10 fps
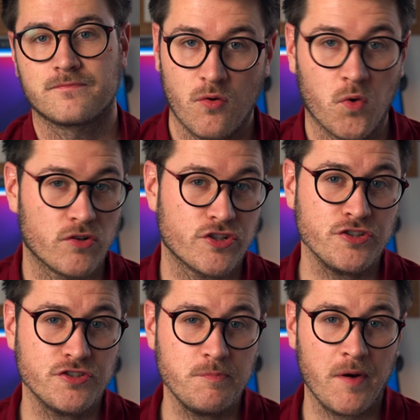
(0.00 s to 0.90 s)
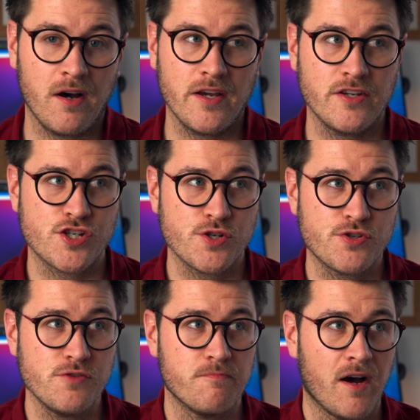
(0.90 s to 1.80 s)
What should you buy? Should
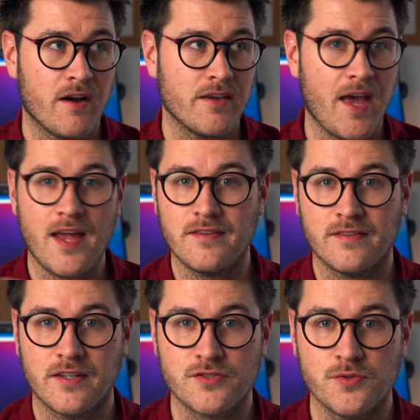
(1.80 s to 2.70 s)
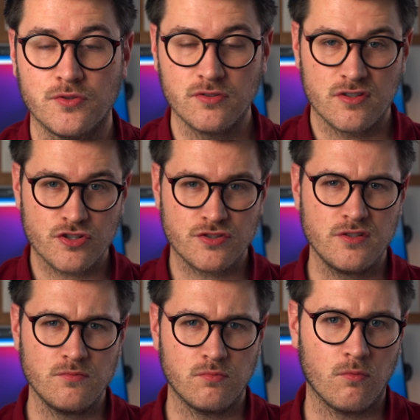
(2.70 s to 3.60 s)
you buy anything at all? Should
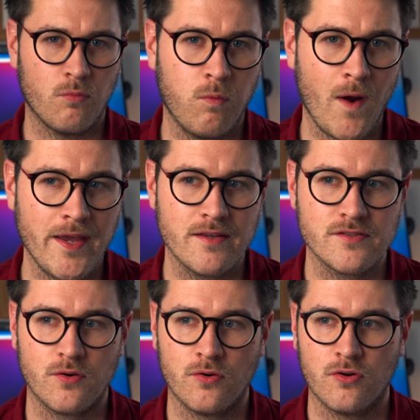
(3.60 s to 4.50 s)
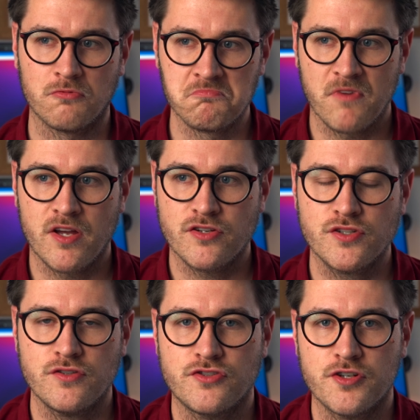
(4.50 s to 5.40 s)
you wait, or
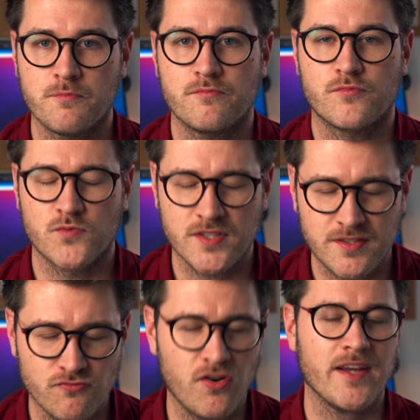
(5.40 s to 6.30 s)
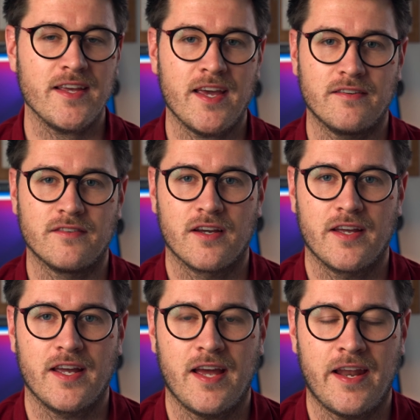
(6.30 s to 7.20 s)
should you jump right in
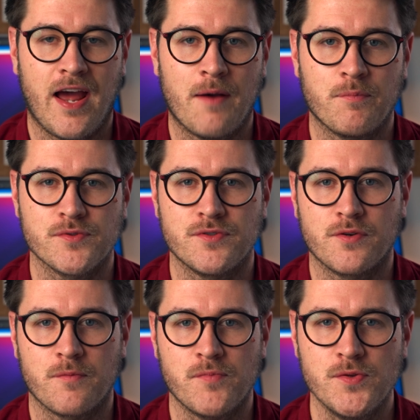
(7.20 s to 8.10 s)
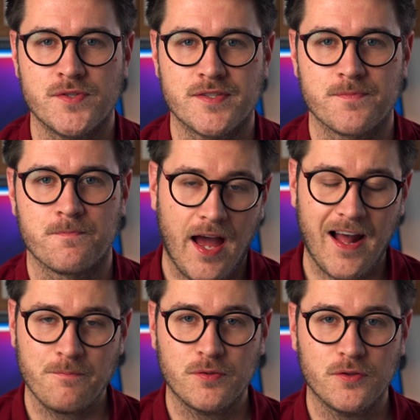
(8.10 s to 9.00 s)
in Apple's new computers?
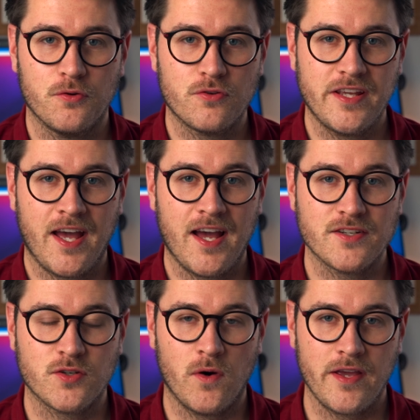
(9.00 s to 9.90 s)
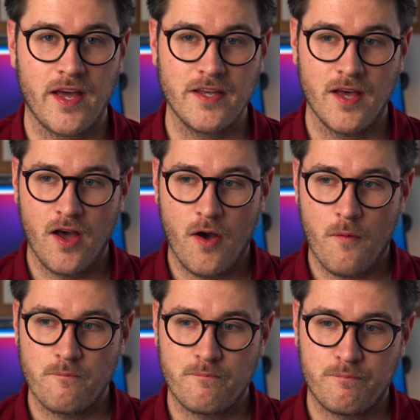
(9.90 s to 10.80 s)
Apple already had quite a
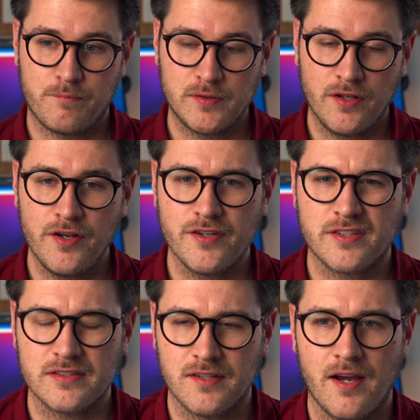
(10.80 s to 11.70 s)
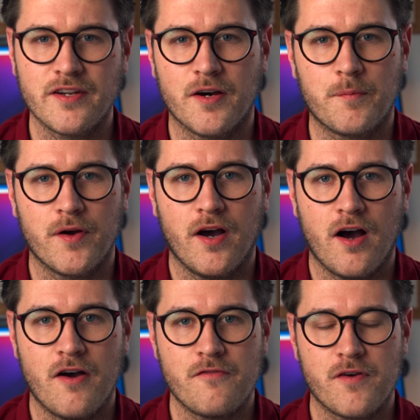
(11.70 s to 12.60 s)
blurred lineup
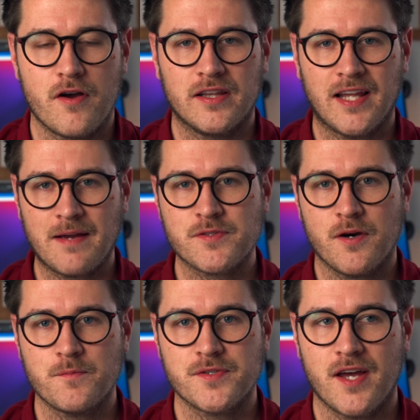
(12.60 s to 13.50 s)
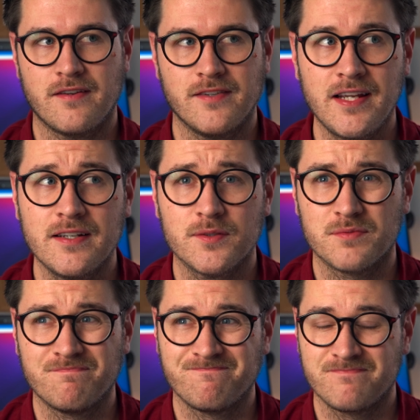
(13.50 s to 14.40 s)
of laptops, and now
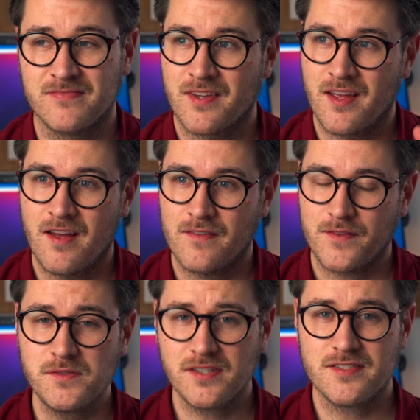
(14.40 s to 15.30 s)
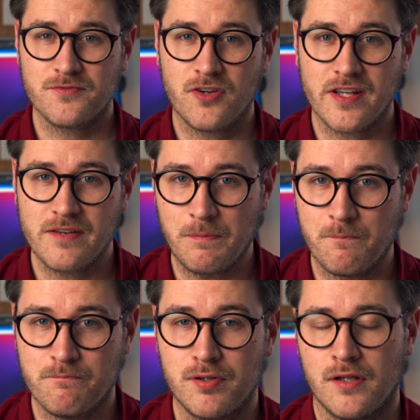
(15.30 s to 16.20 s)
those lines have got
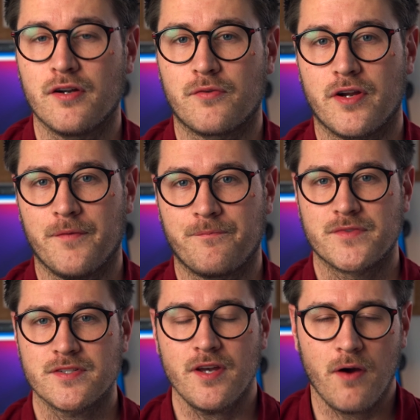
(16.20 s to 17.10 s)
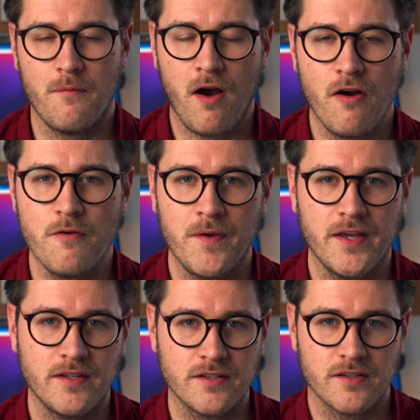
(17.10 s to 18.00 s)
even blurrier. So I'm
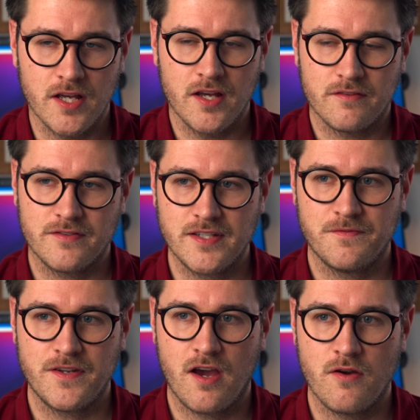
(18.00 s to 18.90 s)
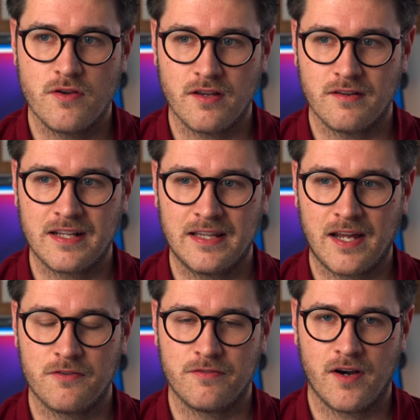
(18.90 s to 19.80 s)
hoping this video can
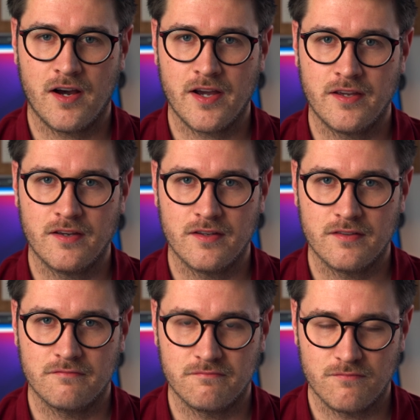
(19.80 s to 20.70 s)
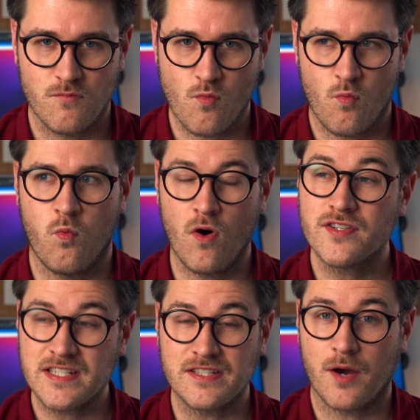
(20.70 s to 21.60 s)
clarify
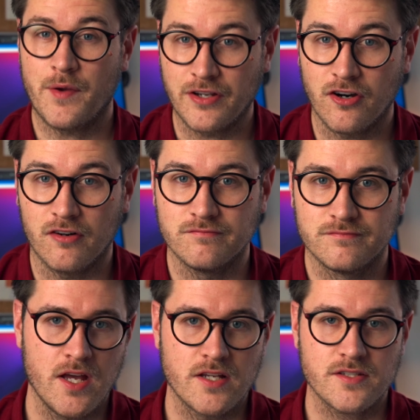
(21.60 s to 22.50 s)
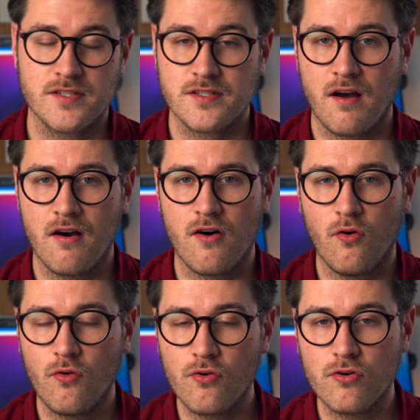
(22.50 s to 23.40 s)
what is going on. To start,
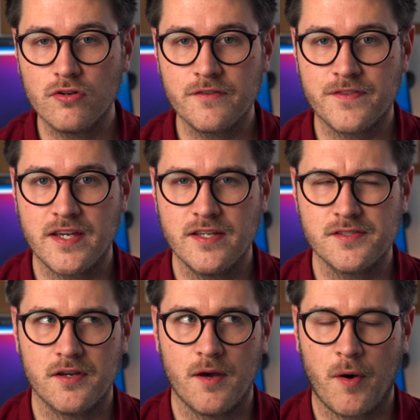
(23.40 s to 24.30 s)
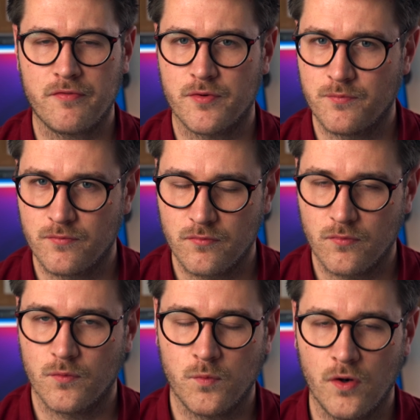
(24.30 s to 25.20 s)
all of these, apart from
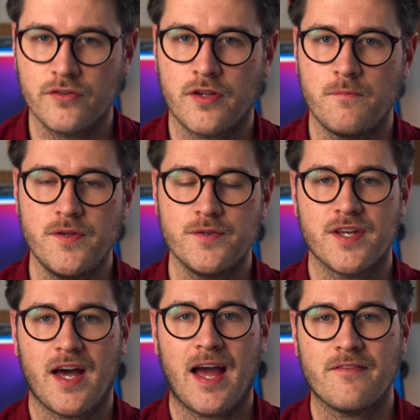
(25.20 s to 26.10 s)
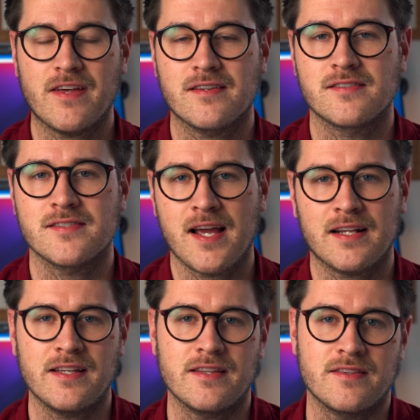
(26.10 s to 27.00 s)
one computer, have
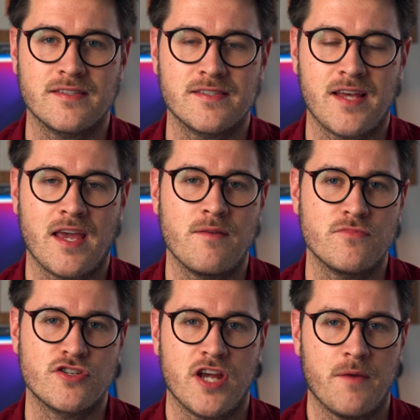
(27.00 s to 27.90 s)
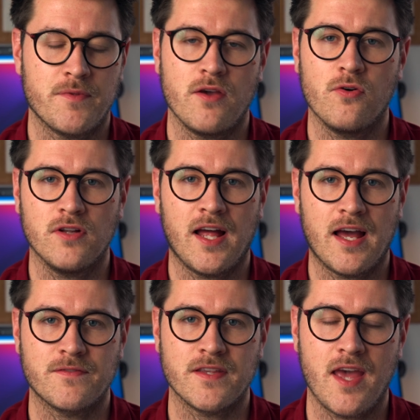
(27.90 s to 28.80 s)
exactly the same chip. They all
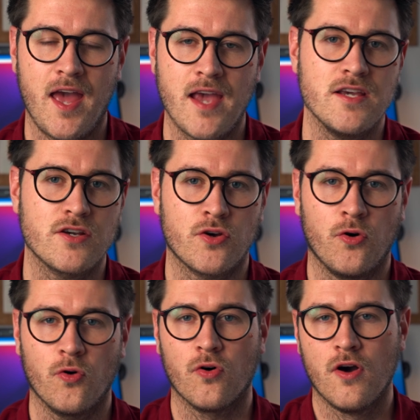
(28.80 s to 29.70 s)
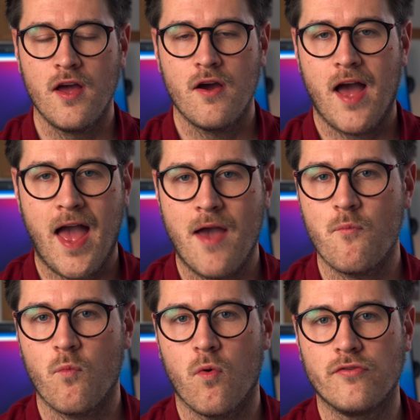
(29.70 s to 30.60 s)
have the eight core
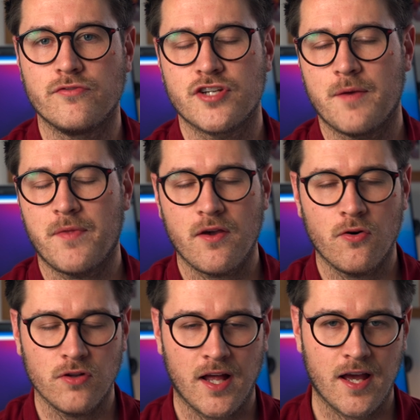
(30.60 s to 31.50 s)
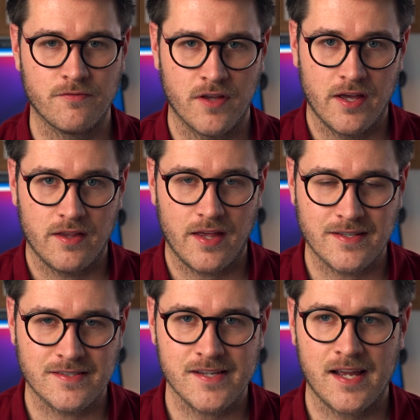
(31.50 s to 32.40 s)
M one chip. They all have
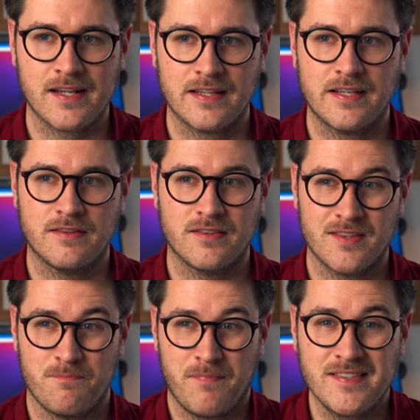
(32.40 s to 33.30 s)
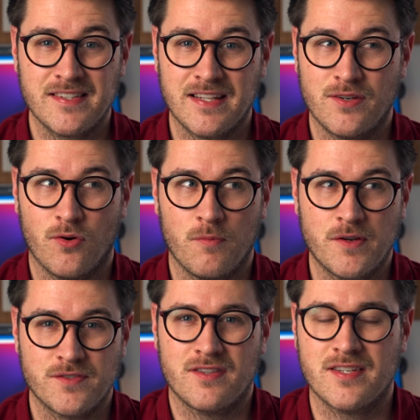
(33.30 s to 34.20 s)
exactly, basically
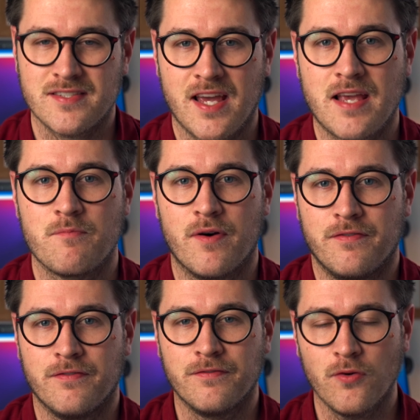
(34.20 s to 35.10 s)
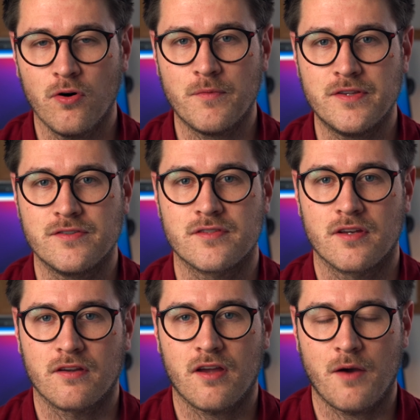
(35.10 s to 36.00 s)
almost the same performance
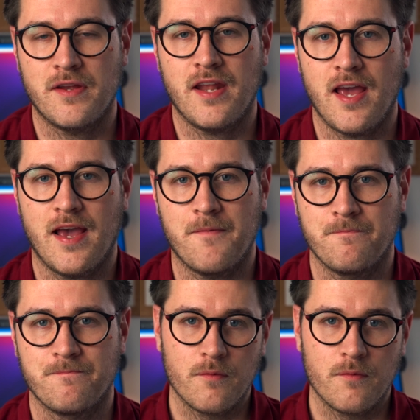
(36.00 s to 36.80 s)
going in.